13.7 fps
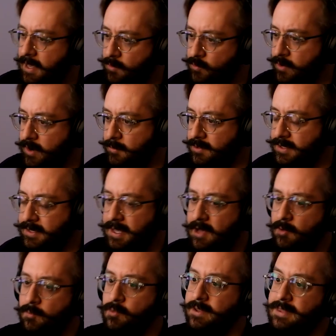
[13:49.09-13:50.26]
we're able to
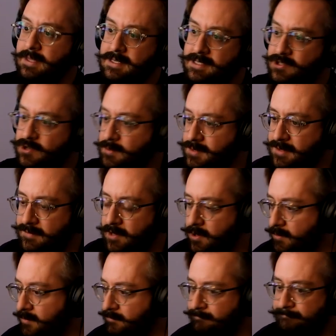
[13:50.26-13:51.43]
help with this in terms of you
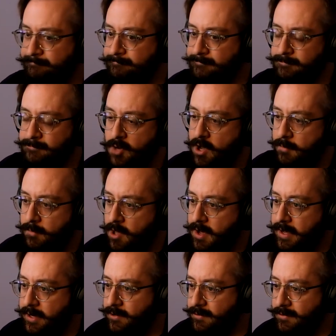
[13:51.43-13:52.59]
know, bottom
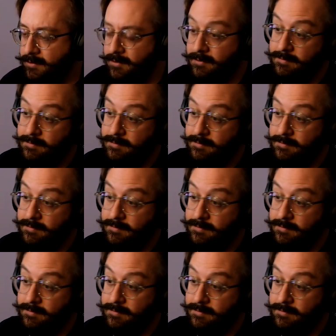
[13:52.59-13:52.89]
line or or,